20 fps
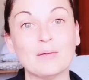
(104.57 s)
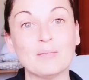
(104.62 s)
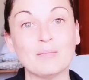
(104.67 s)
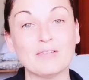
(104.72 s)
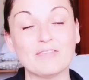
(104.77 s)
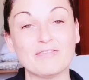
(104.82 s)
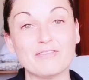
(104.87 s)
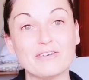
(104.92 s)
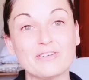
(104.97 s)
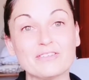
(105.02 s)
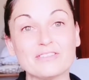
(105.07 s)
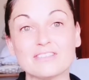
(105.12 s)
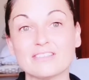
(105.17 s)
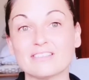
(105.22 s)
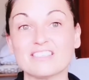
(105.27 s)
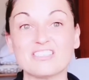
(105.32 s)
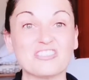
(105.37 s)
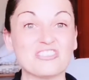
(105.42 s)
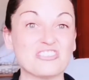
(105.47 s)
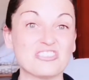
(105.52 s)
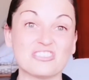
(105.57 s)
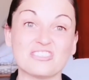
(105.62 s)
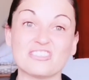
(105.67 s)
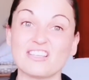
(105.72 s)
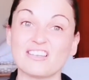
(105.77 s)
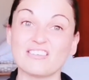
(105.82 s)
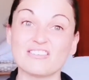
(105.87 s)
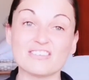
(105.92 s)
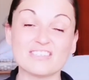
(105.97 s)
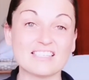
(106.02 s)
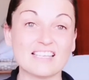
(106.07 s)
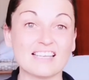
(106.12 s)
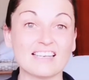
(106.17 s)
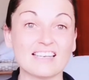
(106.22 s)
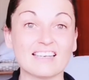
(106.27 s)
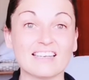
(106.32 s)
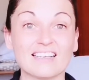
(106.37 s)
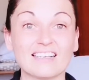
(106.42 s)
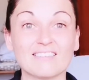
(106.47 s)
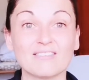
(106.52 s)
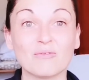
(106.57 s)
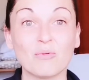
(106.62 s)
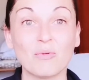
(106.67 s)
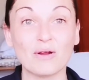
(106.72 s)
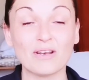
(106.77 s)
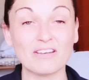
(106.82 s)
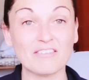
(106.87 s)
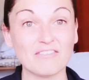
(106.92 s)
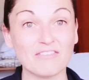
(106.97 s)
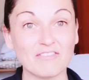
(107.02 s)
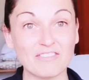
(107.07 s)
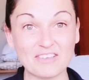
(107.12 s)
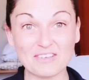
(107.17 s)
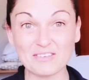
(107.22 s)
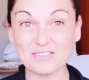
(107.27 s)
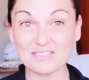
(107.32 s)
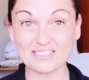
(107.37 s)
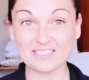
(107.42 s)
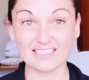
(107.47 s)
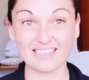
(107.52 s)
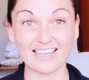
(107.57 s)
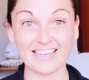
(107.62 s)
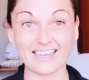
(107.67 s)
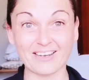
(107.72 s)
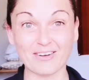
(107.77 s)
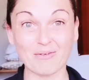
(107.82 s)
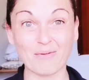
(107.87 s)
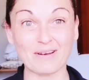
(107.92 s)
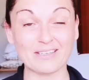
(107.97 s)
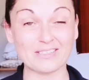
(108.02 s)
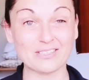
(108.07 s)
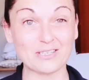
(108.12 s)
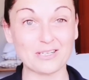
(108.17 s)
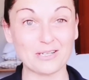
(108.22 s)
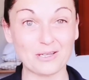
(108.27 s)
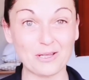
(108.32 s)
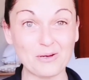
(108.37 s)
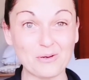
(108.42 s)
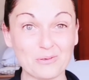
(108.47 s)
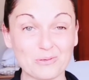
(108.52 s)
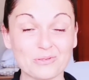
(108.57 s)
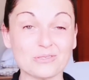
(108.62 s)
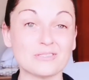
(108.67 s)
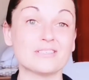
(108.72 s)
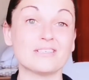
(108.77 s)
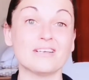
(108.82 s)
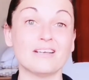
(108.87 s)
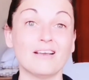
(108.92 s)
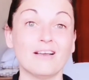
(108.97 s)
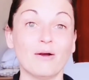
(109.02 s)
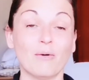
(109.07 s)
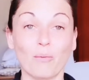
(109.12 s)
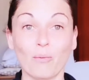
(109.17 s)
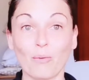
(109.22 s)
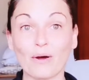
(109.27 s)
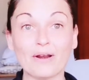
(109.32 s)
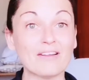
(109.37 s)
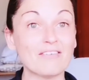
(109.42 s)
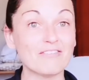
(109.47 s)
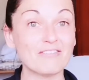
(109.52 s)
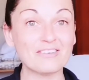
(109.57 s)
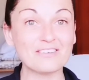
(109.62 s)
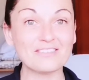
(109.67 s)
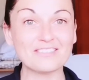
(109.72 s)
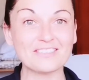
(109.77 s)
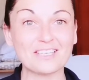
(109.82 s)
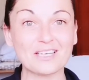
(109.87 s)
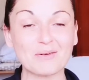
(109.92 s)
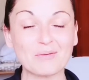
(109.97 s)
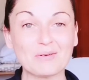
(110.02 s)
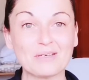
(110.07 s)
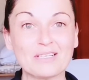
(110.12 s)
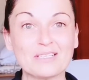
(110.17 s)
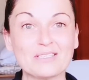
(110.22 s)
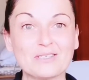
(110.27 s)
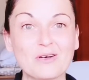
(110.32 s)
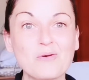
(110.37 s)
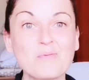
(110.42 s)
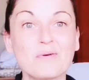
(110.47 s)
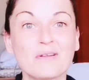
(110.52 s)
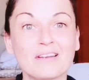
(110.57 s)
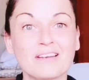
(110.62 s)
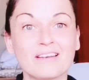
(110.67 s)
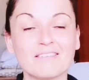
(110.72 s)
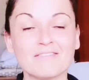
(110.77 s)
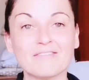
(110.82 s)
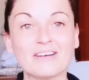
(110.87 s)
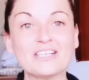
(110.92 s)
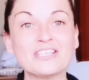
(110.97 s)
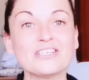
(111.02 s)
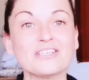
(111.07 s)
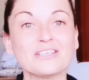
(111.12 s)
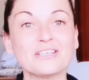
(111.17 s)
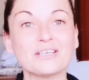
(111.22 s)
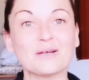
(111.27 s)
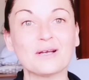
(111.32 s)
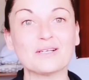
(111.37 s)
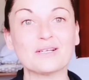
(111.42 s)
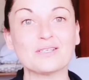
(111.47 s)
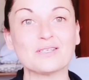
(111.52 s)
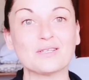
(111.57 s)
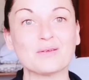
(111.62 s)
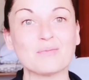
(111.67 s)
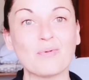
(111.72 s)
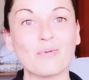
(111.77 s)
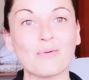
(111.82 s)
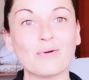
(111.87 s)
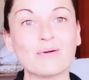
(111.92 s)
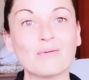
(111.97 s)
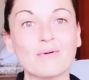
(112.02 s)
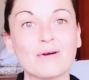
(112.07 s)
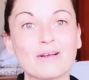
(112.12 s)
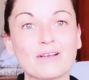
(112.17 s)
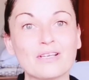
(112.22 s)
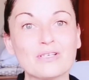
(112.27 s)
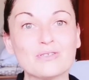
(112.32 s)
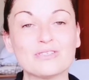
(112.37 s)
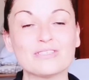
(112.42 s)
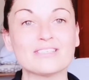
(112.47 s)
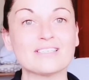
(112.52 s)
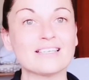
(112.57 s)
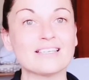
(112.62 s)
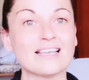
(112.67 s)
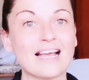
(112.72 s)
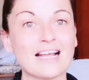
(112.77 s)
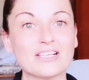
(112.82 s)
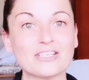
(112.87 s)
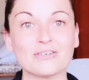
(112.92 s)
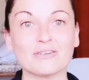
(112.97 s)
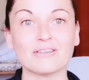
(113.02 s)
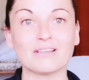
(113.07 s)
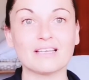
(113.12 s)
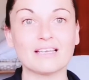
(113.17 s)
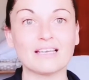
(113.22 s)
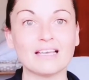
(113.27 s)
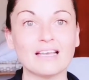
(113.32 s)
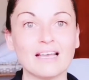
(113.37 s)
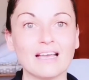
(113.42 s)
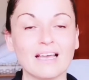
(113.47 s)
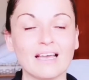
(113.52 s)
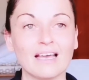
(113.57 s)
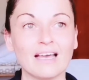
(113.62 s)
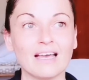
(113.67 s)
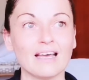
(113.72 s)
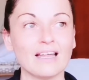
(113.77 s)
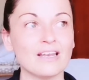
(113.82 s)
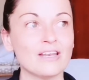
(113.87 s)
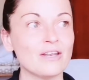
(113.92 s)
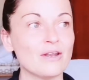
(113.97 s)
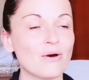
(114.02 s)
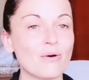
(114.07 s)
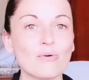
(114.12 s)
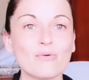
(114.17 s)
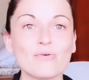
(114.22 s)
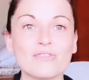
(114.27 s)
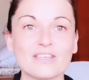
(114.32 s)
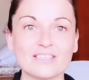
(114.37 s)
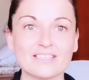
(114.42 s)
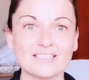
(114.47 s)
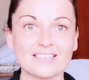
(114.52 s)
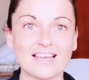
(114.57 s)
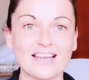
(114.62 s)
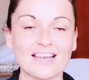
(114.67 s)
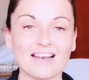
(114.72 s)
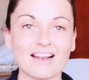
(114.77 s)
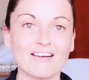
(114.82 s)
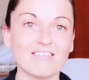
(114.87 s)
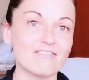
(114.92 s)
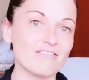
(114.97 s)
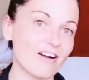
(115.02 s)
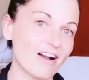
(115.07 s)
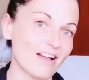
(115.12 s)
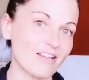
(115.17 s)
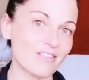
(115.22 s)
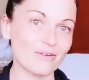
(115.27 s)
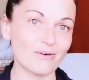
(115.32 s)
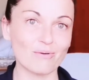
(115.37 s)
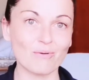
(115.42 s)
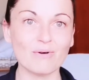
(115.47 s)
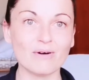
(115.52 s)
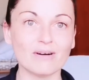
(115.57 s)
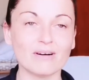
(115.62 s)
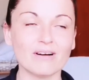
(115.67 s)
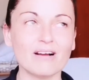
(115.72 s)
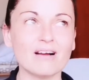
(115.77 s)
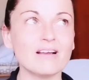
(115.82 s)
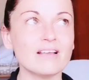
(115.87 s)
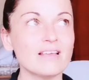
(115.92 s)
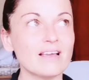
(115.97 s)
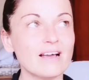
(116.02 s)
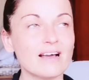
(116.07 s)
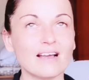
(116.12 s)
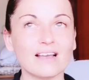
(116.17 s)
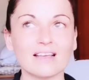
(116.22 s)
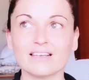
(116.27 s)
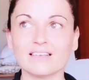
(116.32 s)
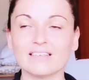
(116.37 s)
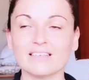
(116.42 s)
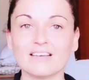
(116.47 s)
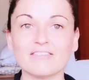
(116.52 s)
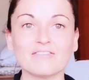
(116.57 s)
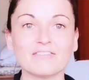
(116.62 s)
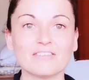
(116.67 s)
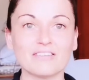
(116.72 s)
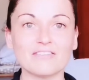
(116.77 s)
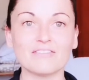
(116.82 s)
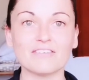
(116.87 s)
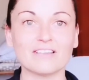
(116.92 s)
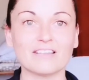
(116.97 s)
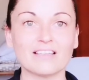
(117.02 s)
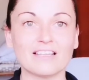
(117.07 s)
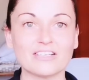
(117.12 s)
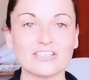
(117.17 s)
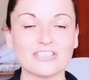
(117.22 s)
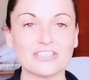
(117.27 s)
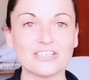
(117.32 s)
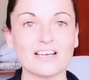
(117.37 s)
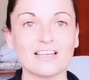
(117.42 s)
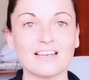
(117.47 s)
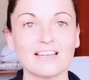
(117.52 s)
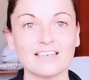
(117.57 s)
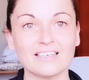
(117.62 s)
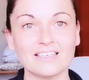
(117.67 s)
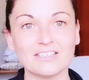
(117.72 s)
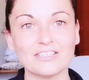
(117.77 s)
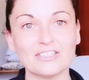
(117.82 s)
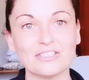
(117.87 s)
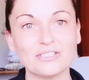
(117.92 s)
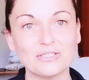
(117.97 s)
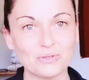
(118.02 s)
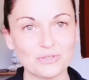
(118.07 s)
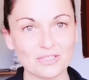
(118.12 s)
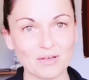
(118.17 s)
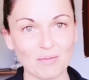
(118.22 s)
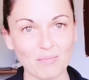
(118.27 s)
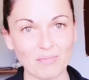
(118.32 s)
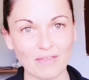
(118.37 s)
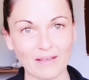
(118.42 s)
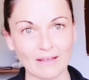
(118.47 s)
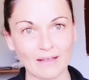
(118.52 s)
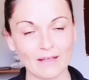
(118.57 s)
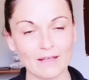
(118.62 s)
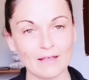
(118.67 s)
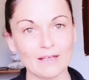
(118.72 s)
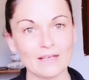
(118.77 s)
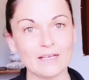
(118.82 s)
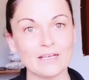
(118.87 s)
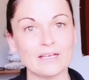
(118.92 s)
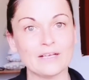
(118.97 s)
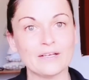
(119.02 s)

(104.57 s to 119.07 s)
But first is just understanding what it feels like when it's closed, what it feels like when it's open, and eventually you get to the point where you just naturally know the state of either or. Yeah, I can definitely feel if that's shut, I need to do something.